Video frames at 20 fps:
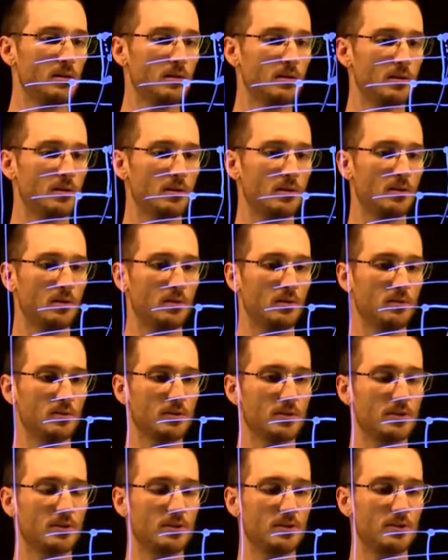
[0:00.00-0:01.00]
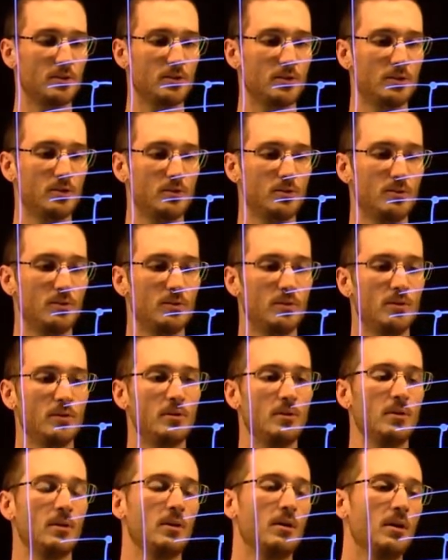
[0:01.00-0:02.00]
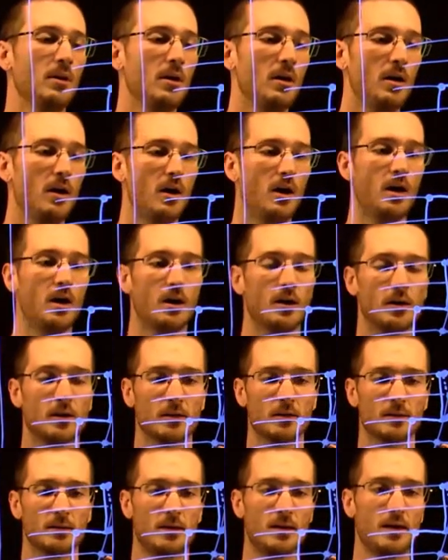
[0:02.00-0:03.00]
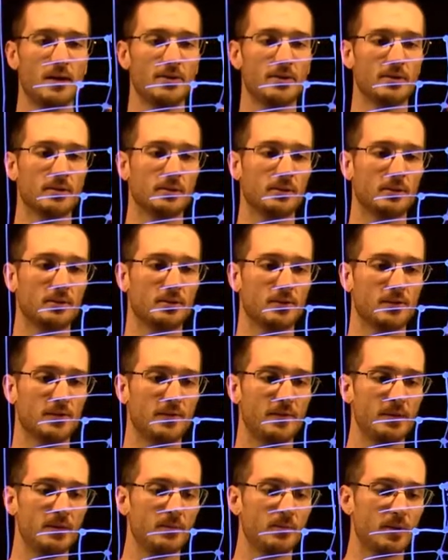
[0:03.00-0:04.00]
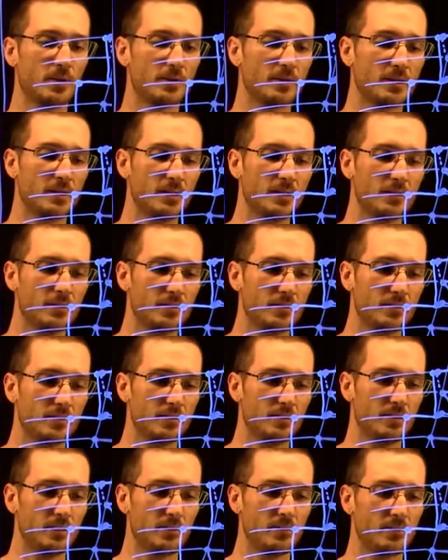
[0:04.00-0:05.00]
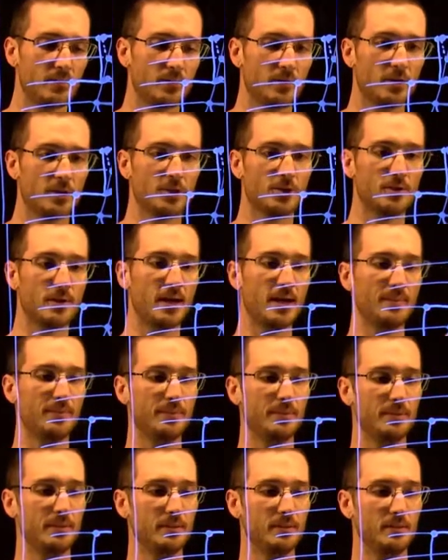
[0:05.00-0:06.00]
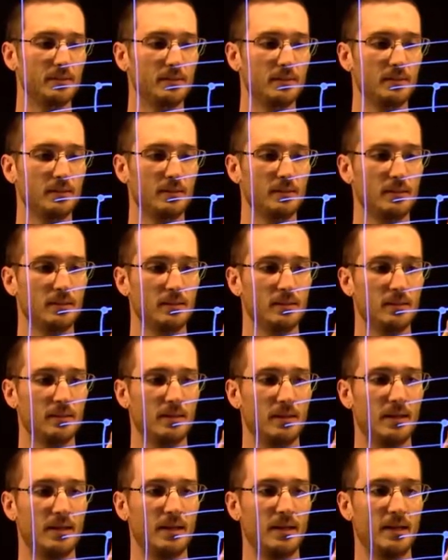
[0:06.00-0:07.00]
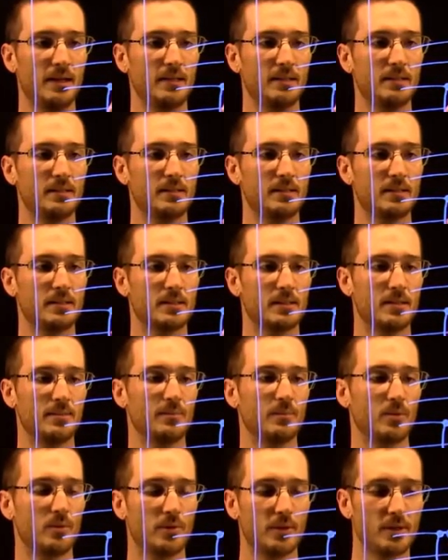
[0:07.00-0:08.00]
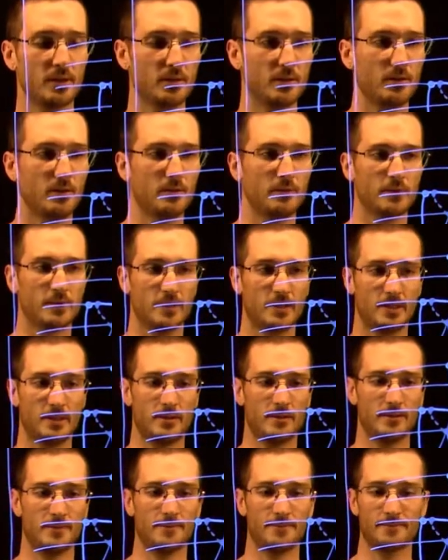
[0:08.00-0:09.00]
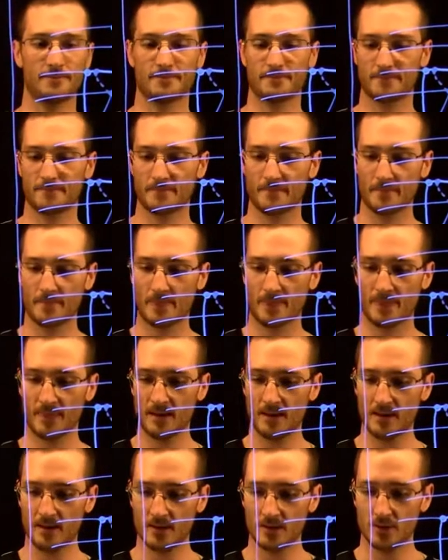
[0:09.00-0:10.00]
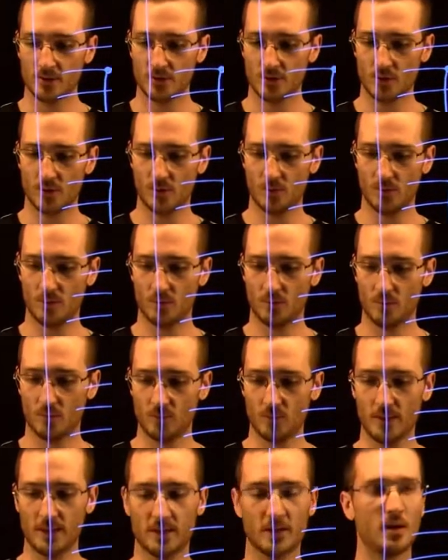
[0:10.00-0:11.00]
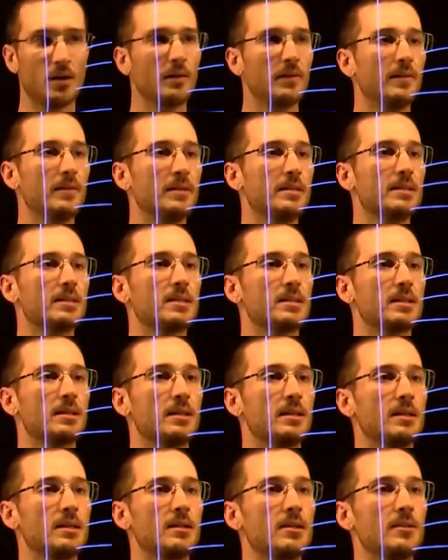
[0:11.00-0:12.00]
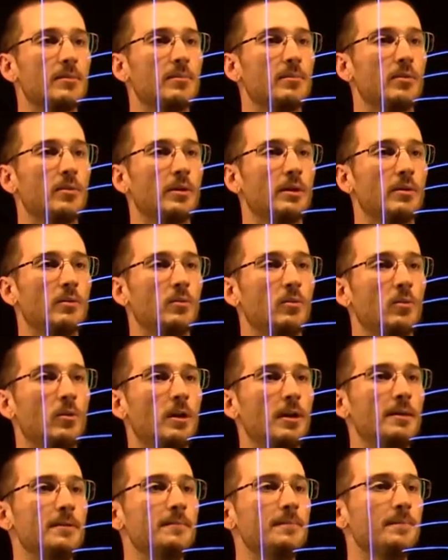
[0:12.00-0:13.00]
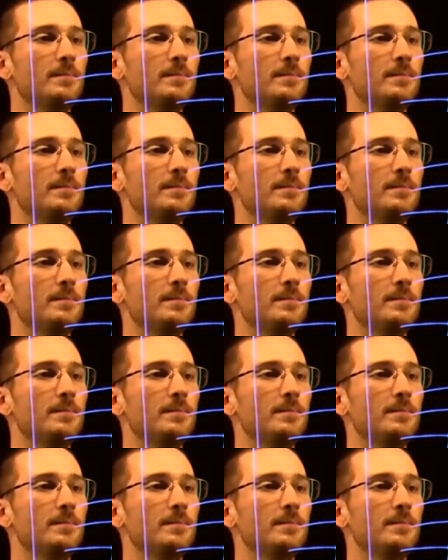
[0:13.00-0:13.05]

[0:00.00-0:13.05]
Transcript: goes to our other closed feed water heater, then through our trap and to some point over here. So we call this here point 1.